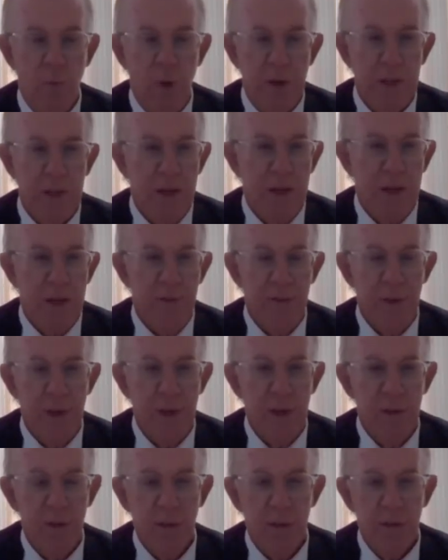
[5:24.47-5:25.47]

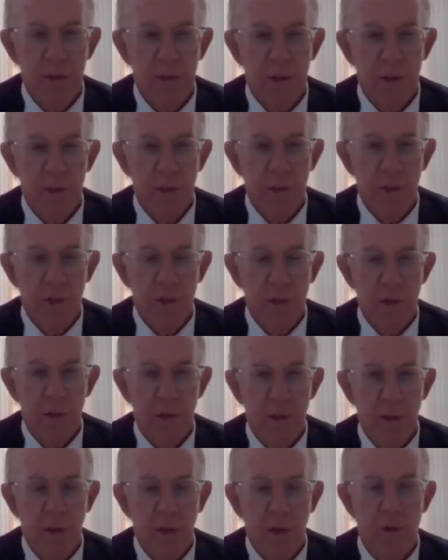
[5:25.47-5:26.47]
whatever
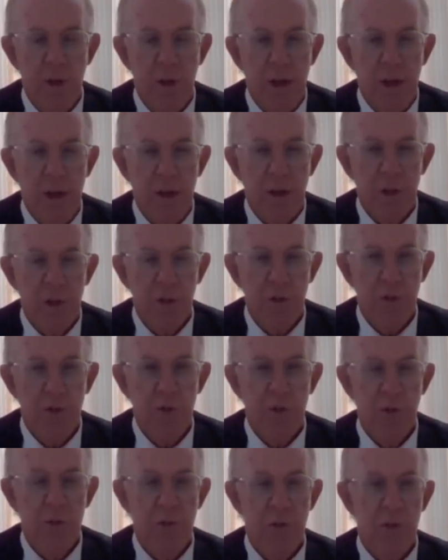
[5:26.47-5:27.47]

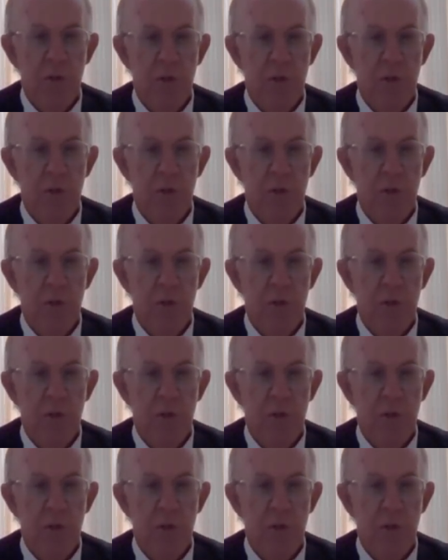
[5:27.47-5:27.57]
connection